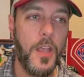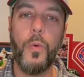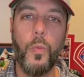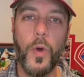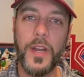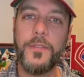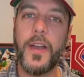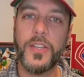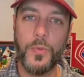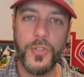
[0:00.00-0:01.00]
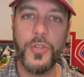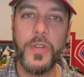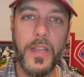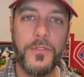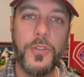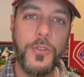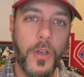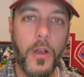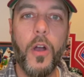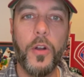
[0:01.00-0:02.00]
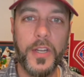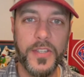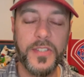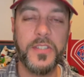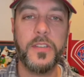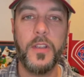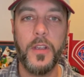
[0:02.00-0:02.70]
What advice would you give to young artists